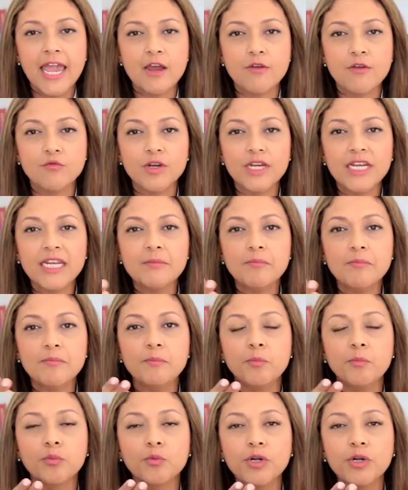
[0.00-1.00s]
and
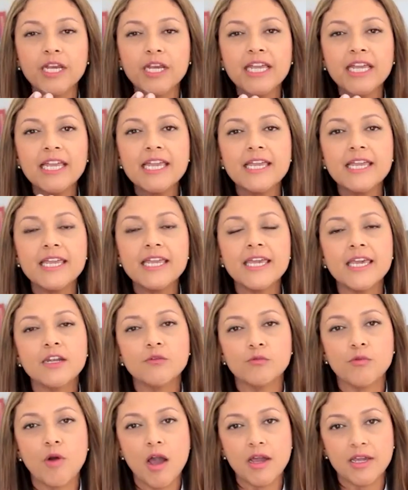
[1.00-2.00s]
really bringing
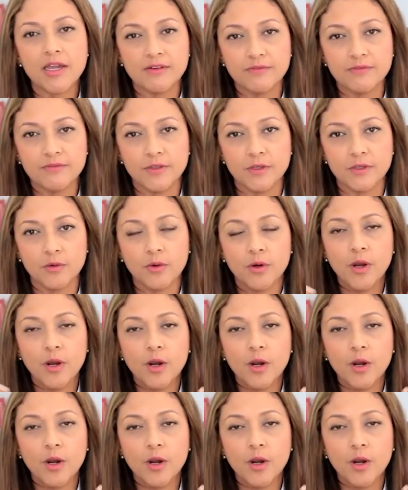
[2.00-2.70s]
in rocket fuel